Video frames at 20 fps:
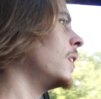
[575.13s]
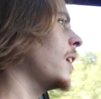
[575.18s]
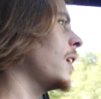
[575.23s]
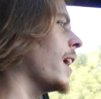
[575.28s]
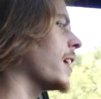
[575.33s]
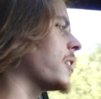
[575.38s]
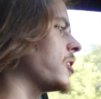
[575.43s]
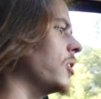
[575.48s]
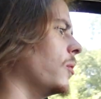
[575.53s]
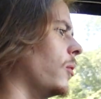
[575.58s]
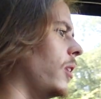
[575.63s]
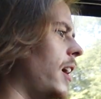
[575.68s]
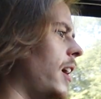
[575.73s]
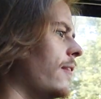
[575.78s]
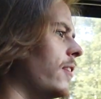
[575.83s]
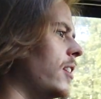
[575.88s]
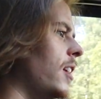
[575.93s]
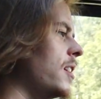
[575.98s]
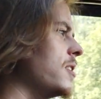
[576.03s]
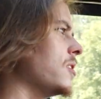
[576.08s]
Actually, we'll
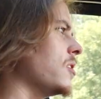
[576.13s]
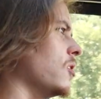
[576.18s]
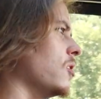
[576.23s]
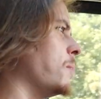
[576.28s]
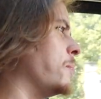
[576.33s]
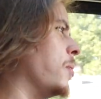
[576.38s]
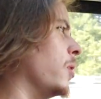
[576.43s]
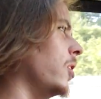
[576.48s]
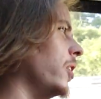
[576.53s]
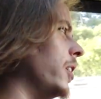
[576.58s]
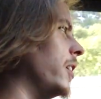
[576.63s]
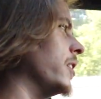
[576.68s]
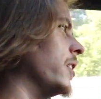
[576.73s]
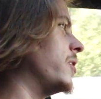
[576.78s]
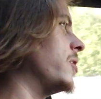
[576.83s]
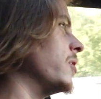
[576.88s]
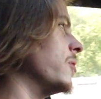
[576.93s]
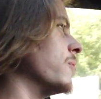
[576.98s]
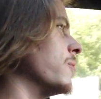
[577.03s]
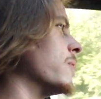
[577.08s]
have a nice little pull here
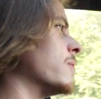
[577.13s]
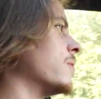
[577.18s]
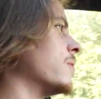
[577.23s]
too.